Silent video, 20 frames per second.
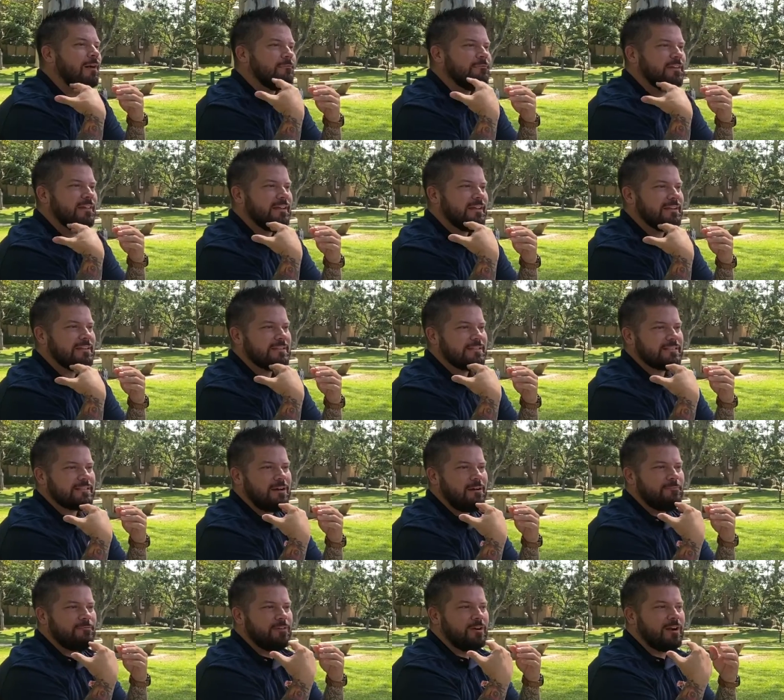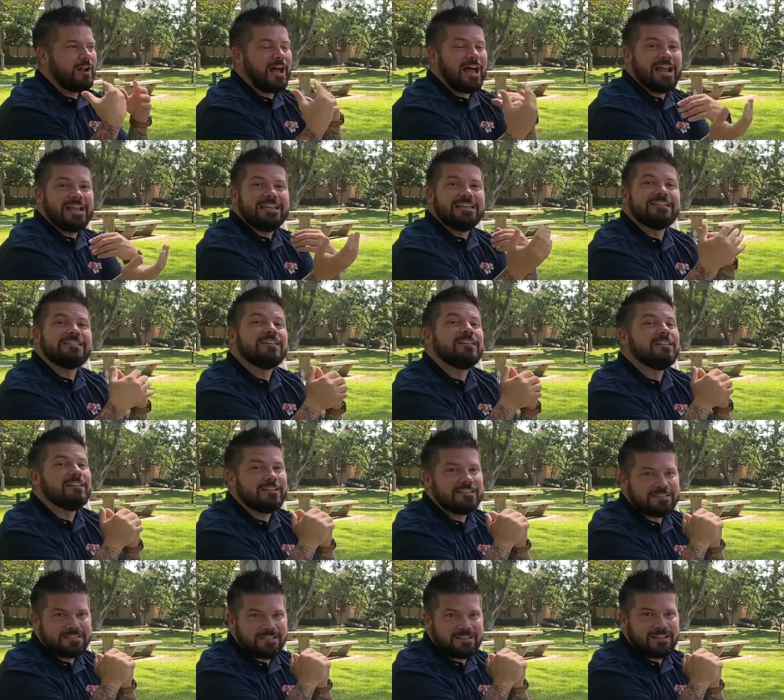I need to listen and I need to
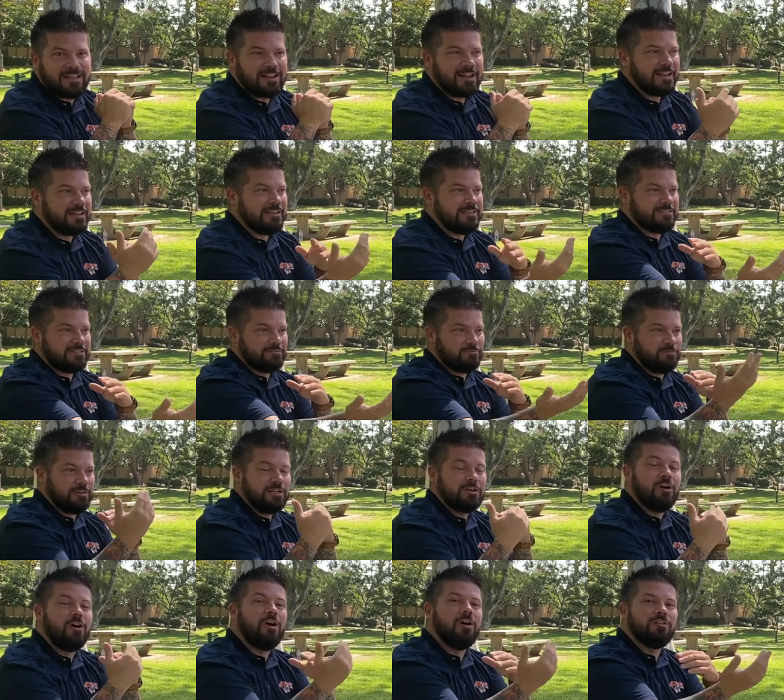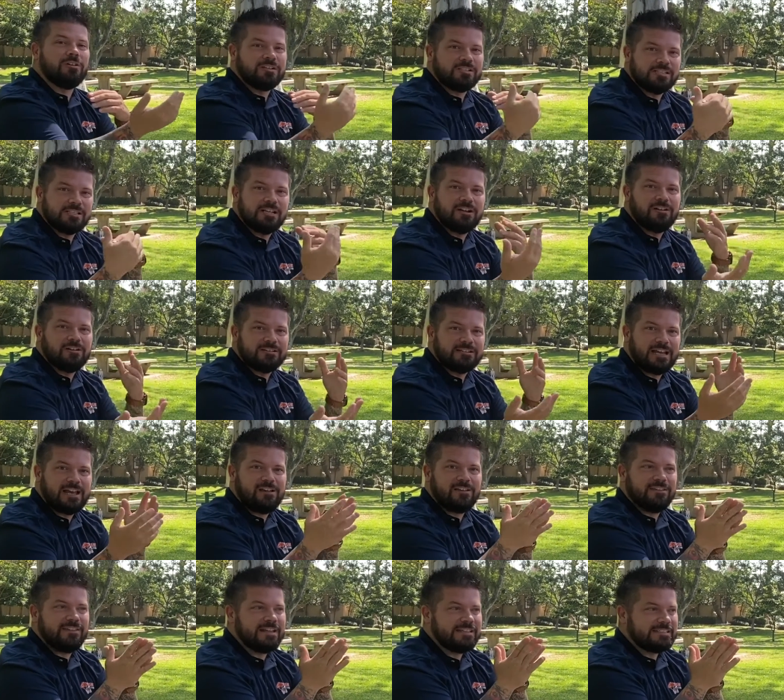recall or sit or down. And that's how we get the
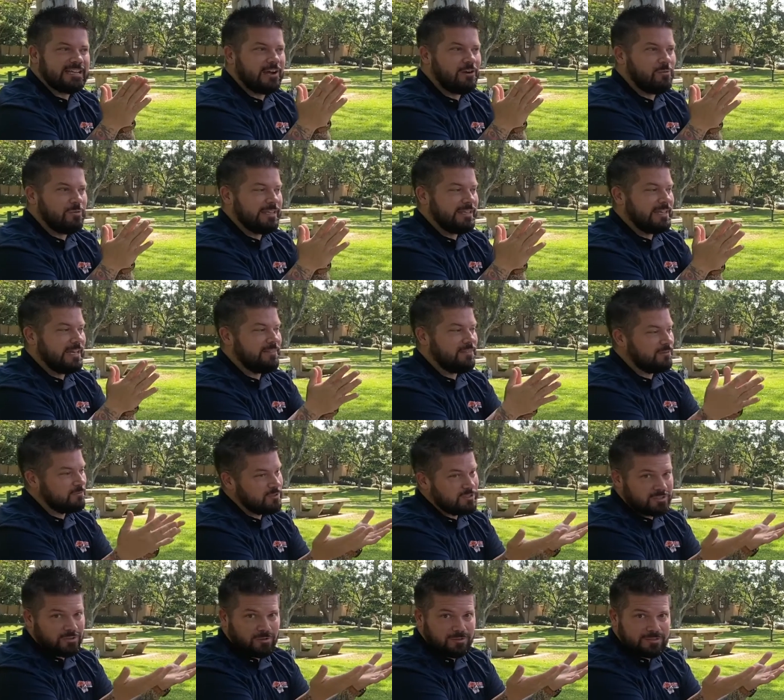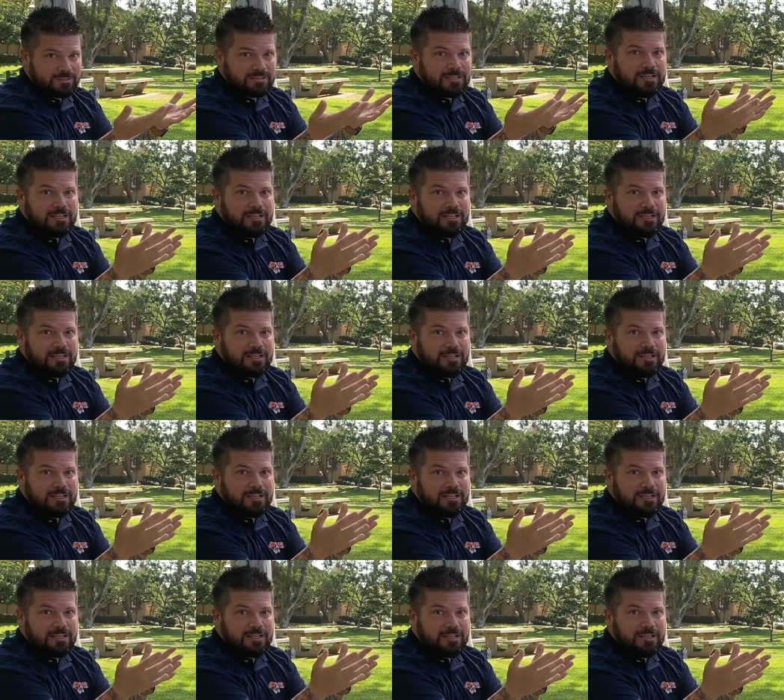results that we do get.